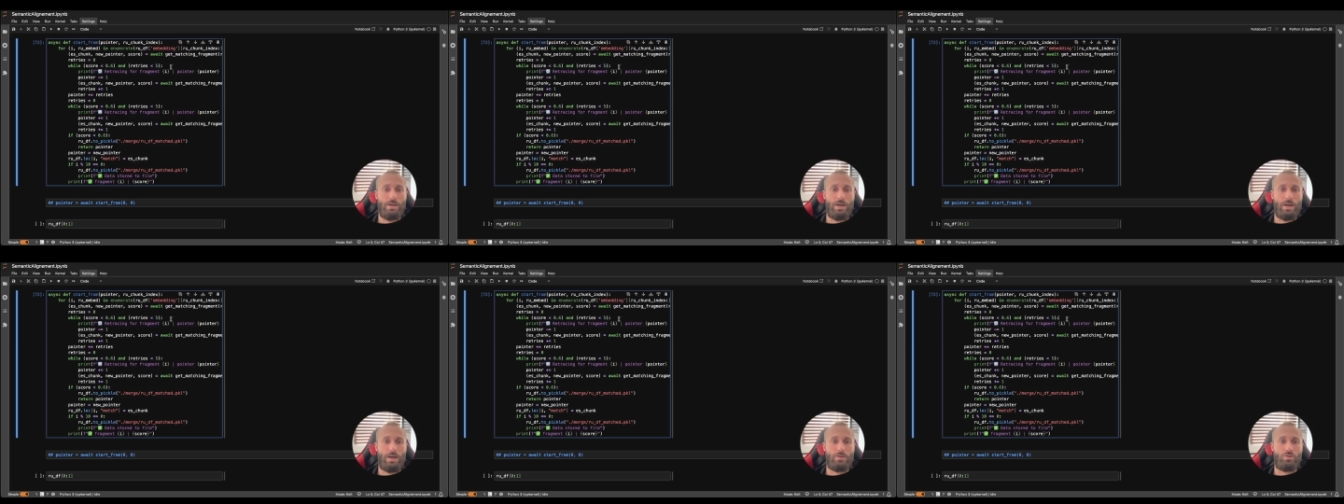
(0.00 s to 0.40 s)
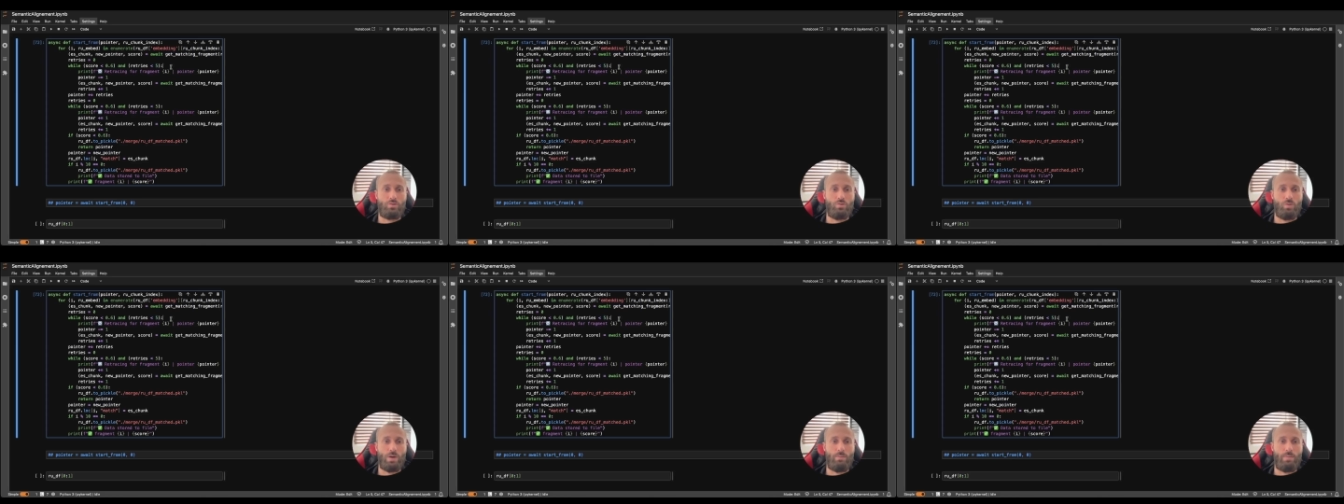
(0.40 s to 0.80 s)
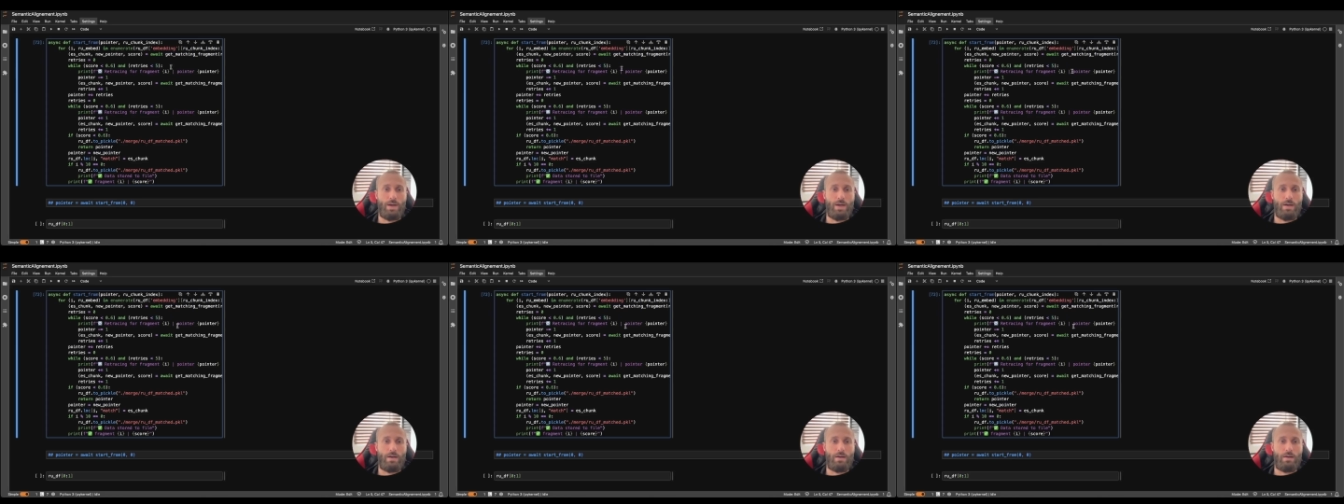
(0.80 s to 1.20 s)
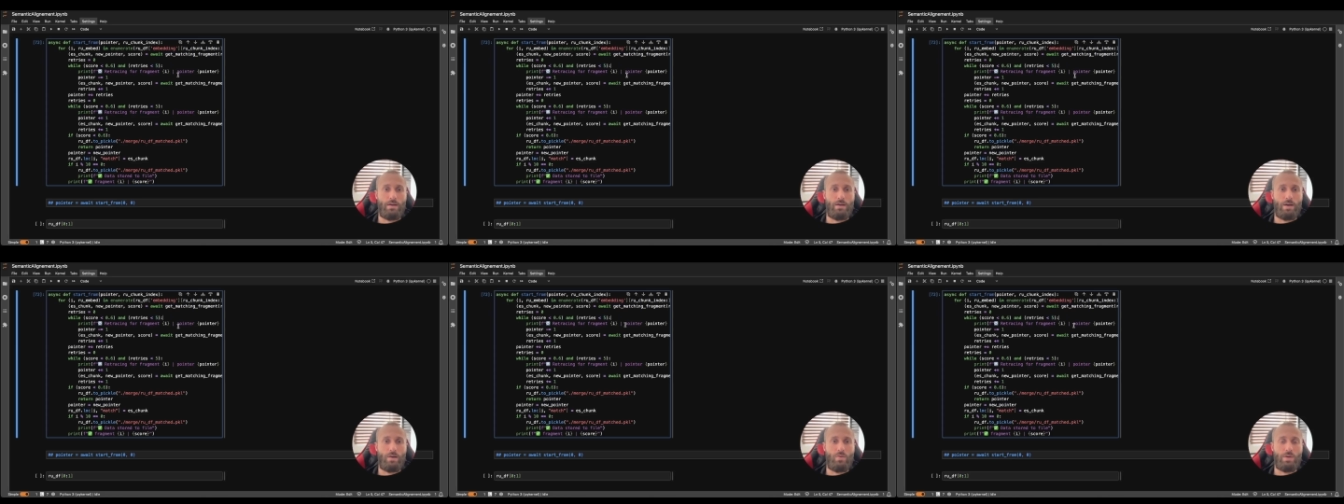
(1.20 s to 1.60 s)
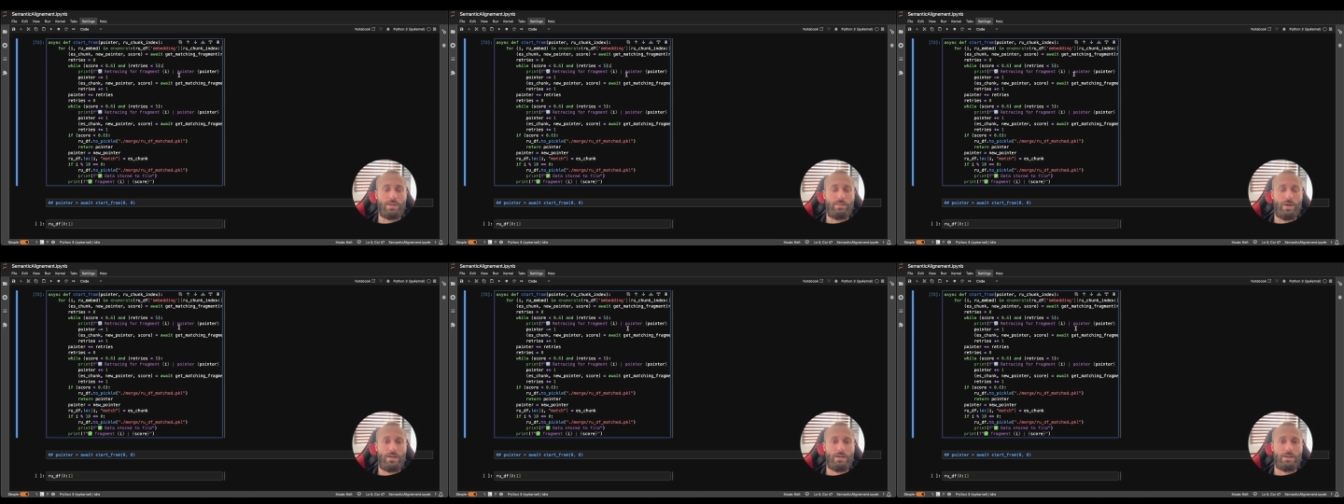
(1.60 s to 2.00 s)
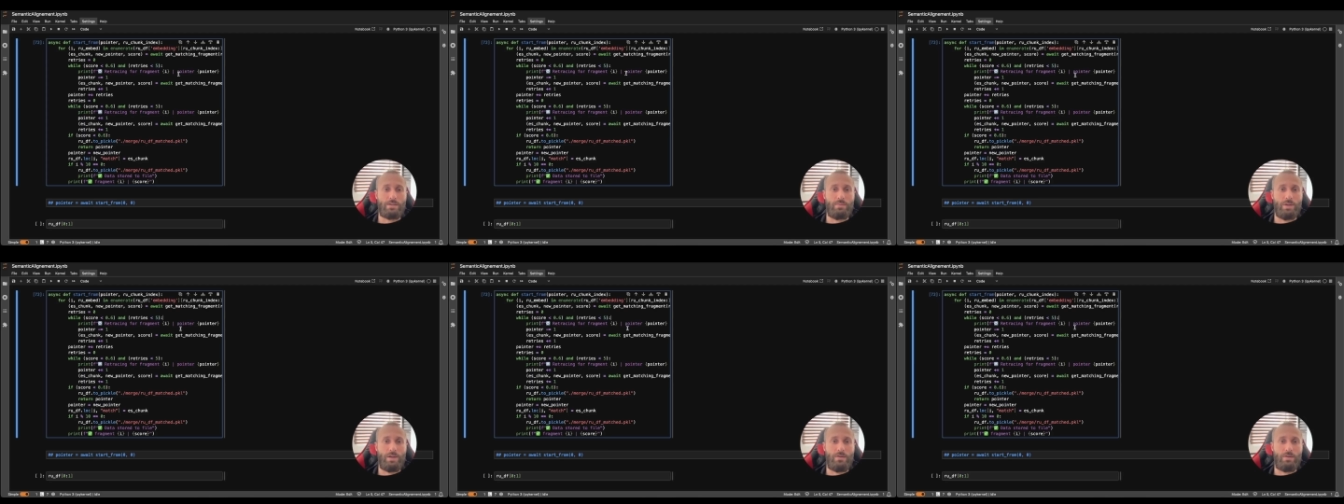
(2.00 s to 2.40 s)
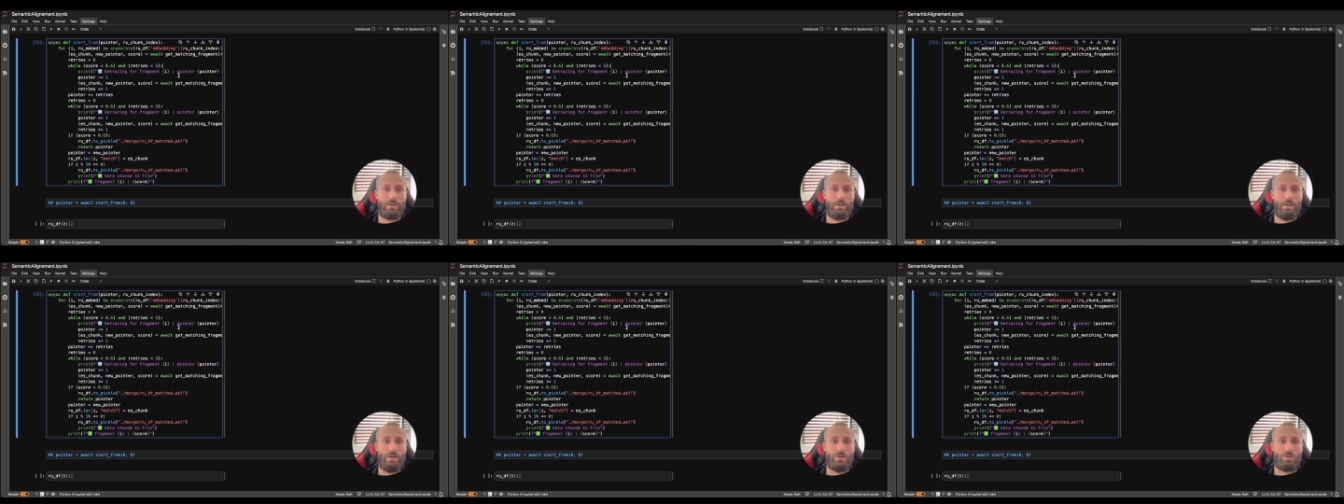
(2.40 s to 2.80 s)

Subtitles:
and to compare our semantic similarity.